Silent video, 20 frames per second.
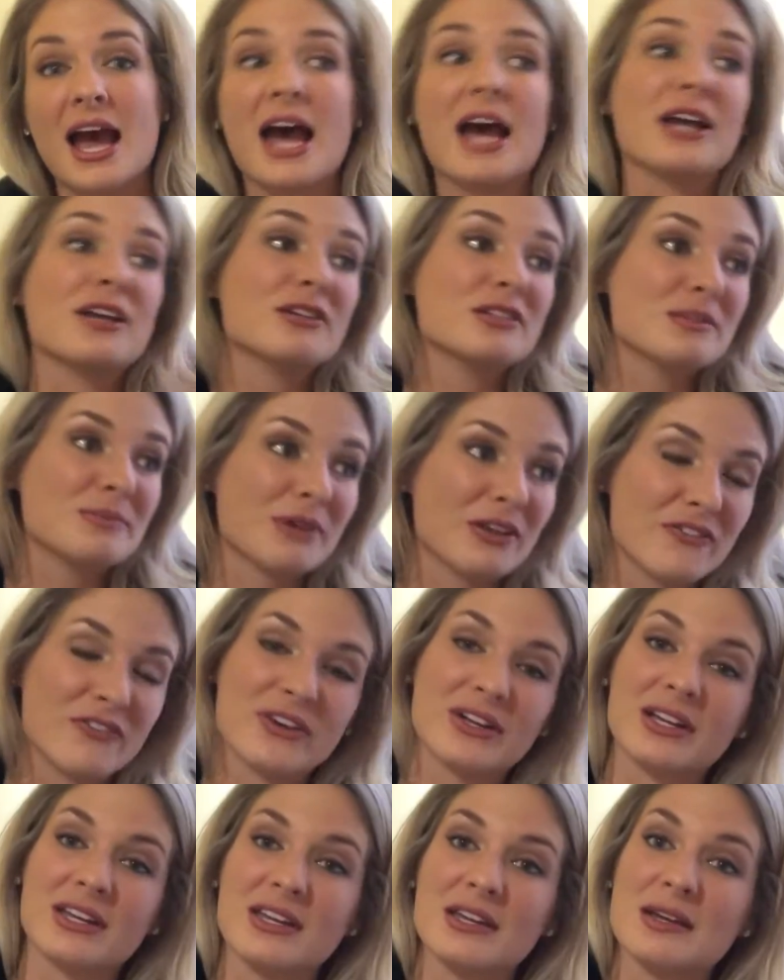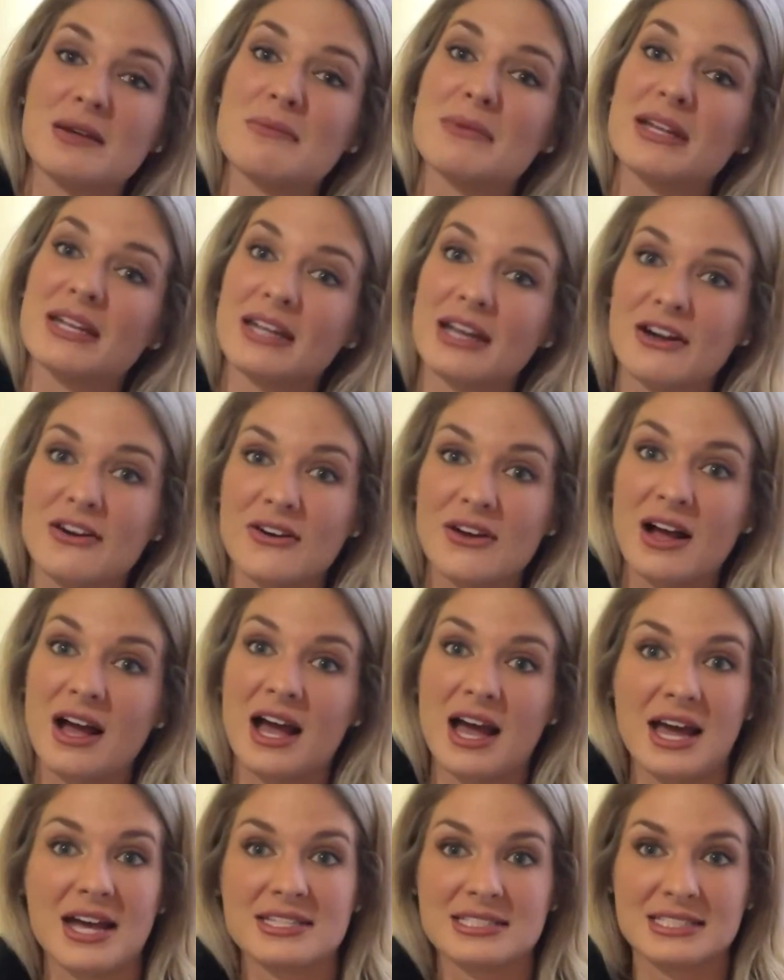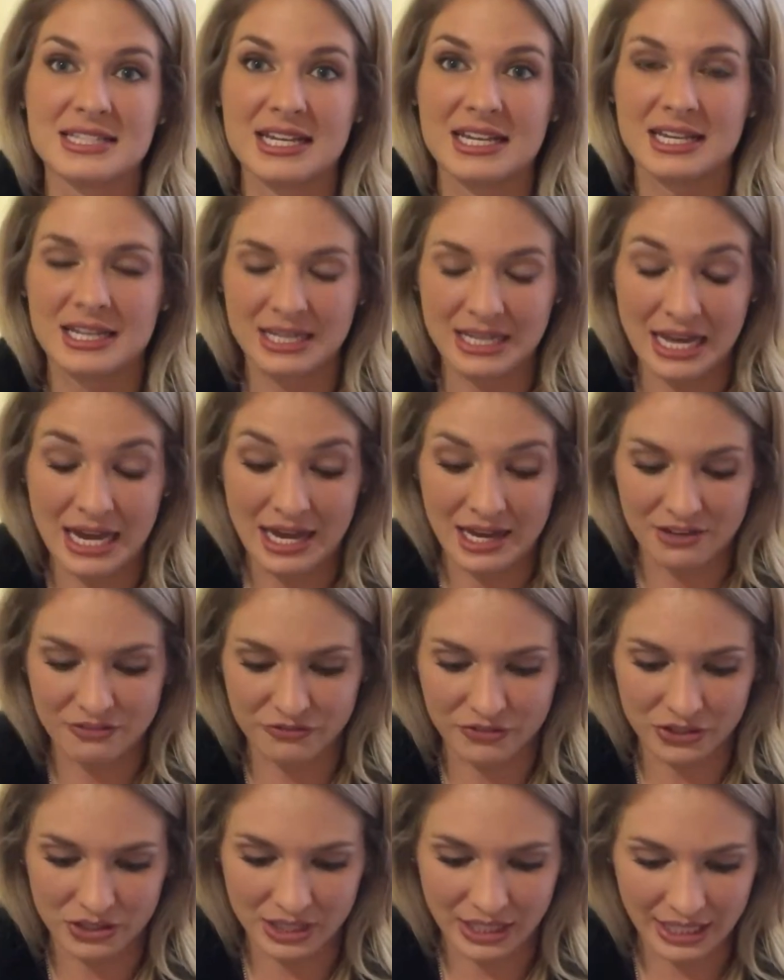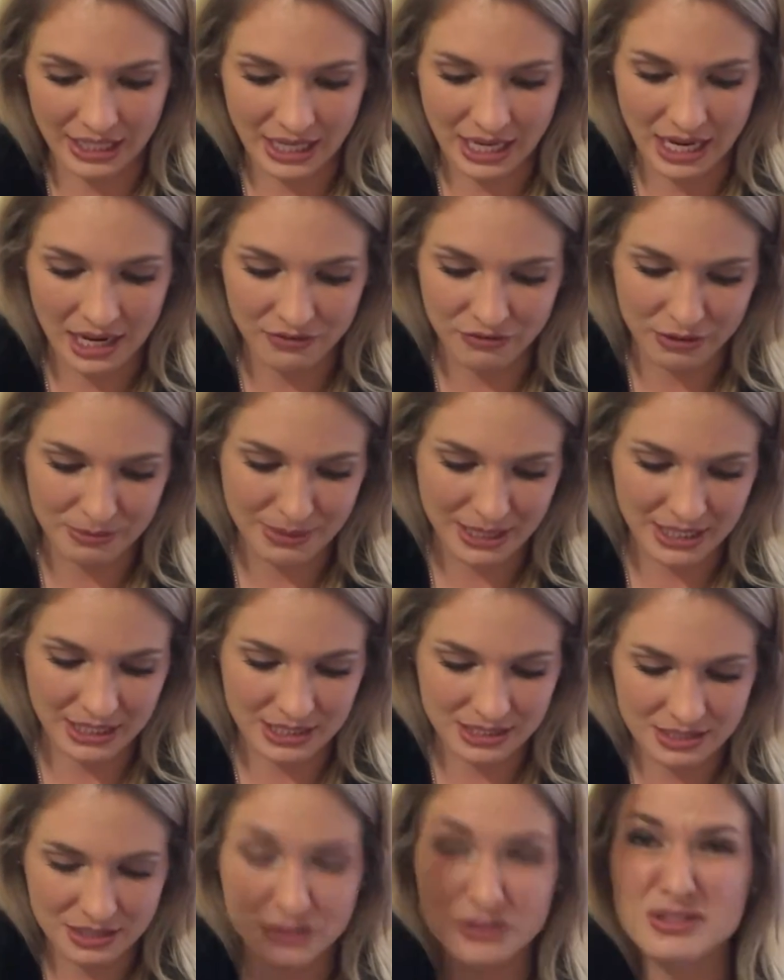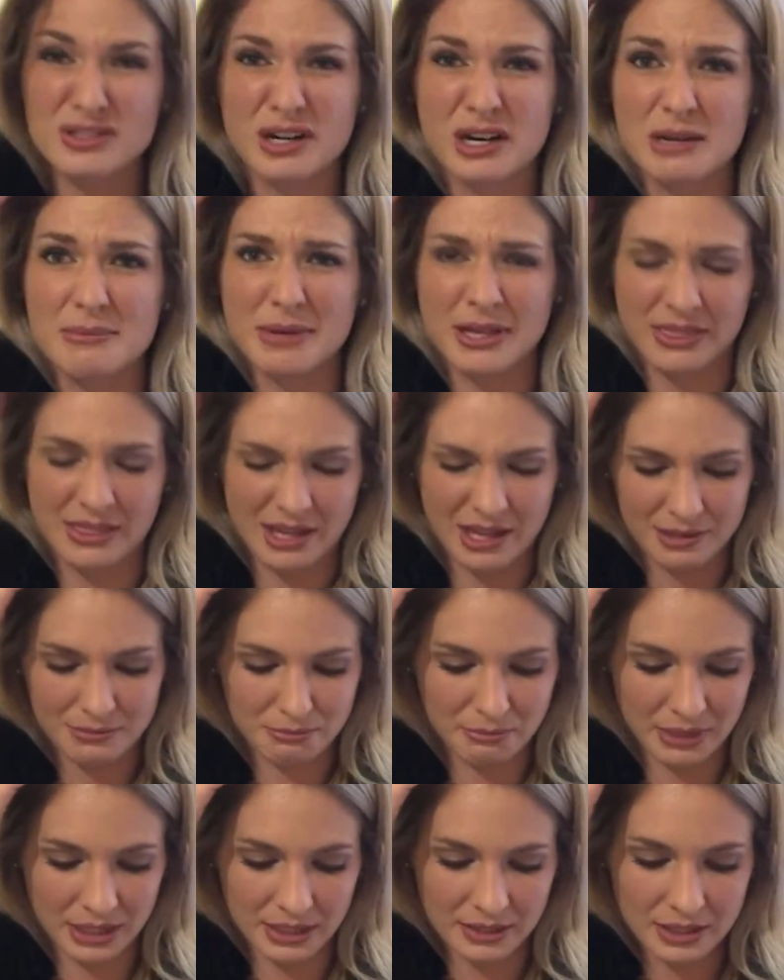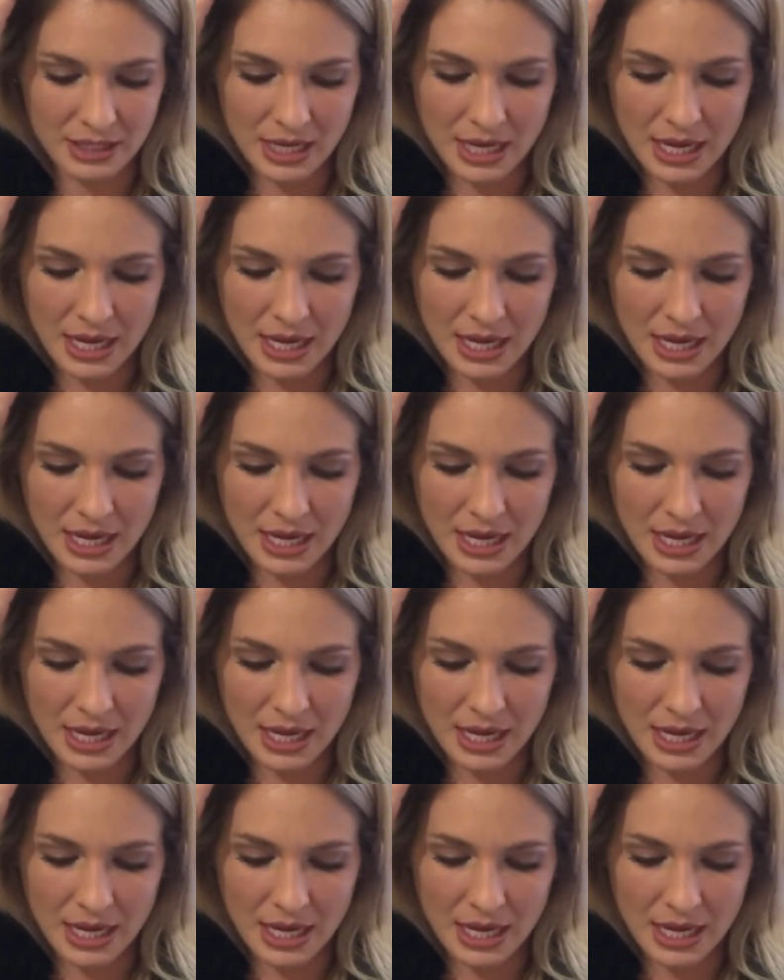I used to make fun of him, and now I say guy for like everybody. So sorry about that. But